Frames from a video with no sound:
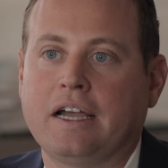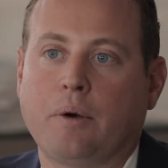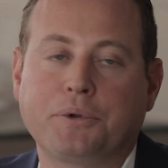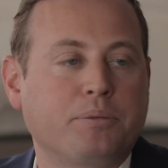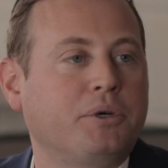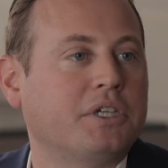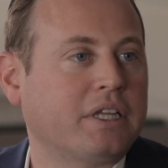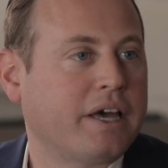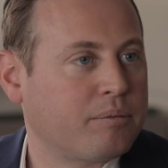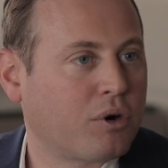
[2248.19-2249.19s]
And when you're building
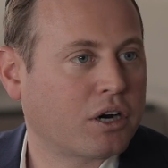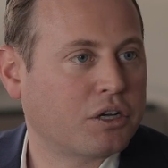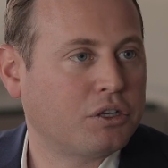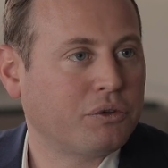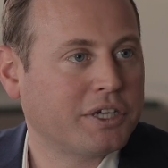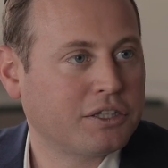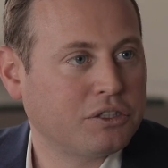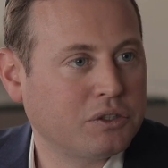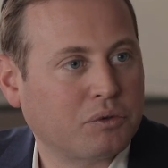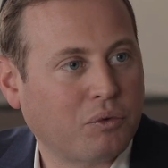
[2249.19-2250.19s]
a landmark, you only get
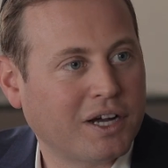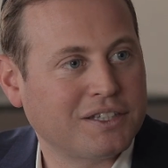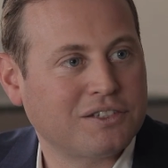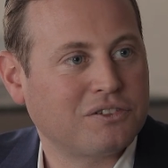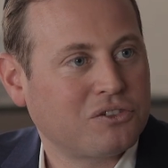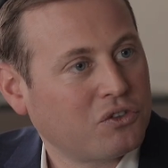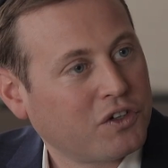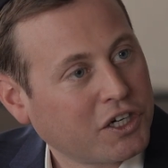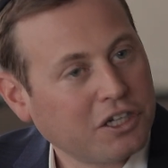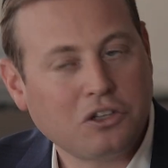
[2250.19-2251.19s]
to do it once. So
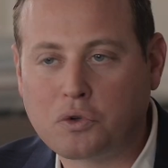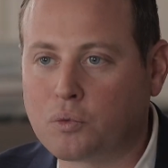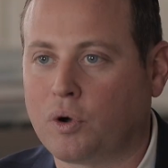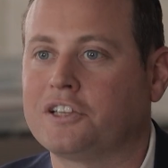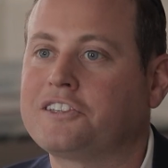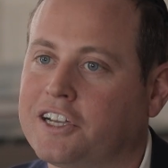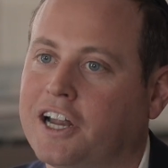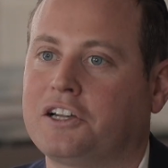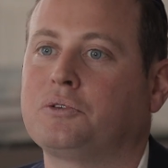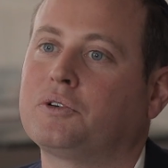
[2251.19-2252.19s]
if you're gonna do it once, you
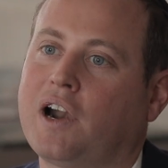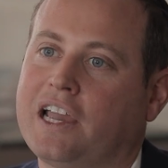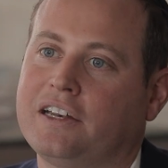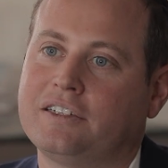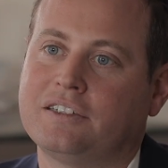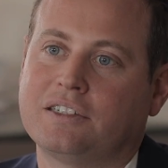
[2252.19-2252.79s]
gotta do it right.